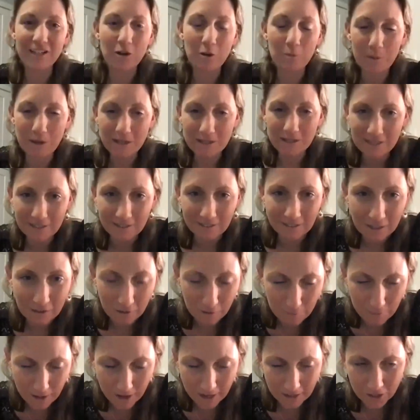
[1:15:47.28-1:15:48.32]
you know, basically
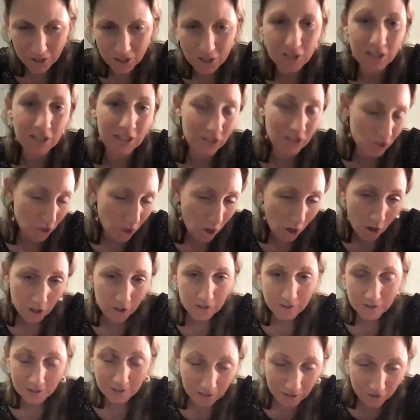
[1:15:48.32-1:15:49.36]
imagine a
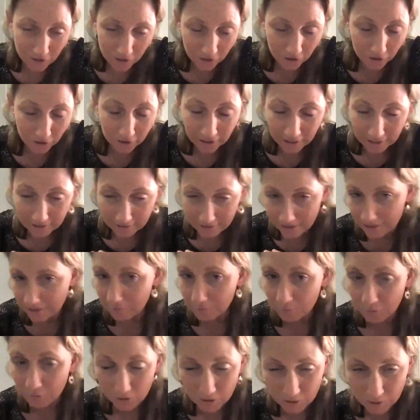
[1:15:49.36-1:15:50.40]
guitar center and
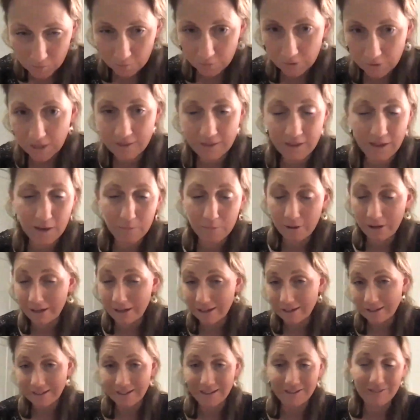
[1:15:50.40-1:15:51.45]
then multiply that by
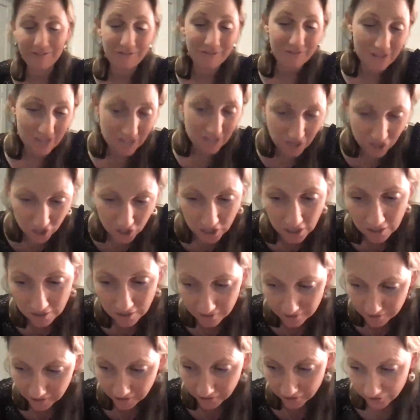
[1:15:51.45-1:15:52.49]
a
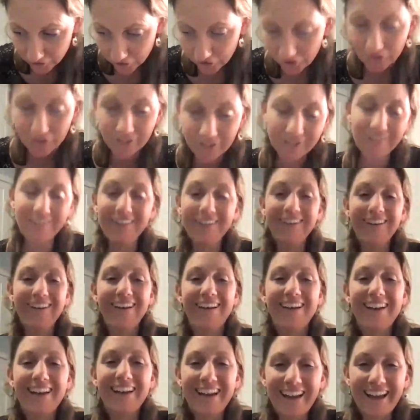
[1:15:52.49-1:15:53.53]
convention center.
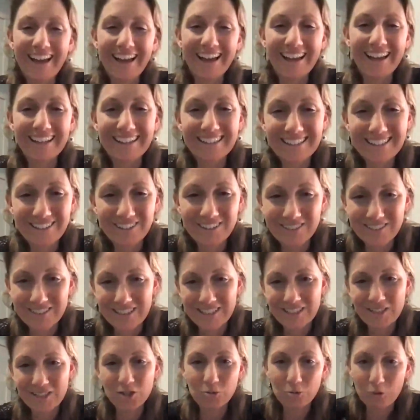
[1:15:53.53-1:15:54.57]
And there's
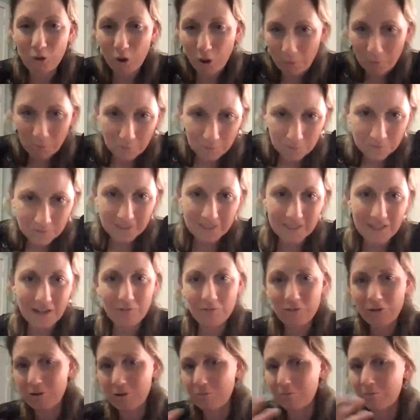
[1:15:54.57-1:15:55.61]
the drums, and
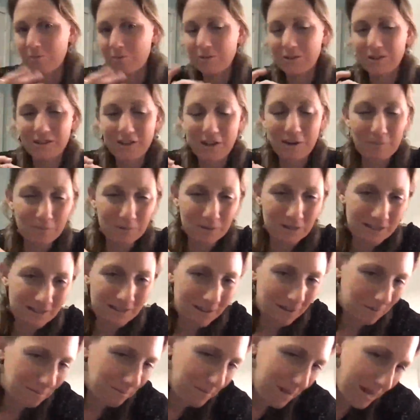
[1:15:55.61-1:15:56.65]
every company
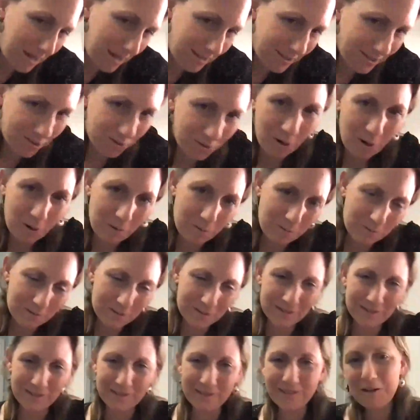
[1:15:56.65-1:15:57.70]
that makes
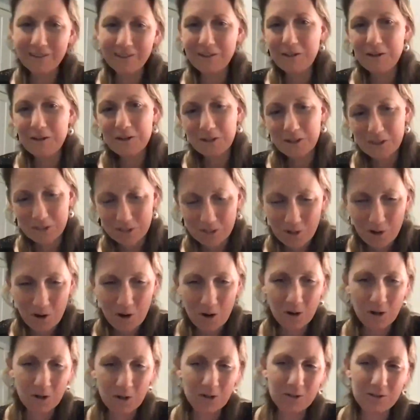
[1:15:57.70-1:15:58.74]
drums and
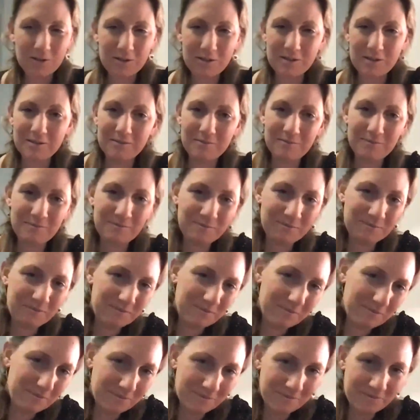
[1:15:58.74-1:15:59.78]
guitars and
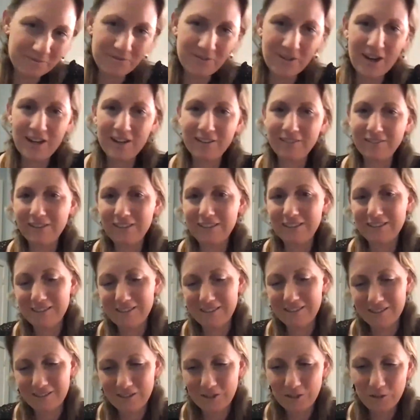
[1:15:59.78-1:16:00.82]

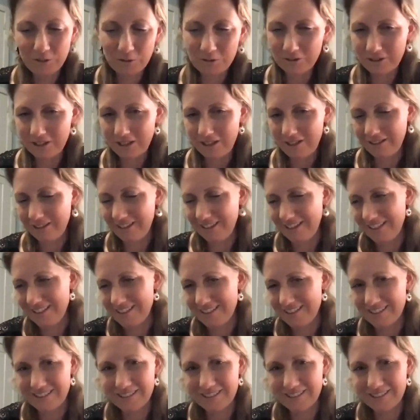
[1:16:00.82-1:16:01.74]
violins and ukuleles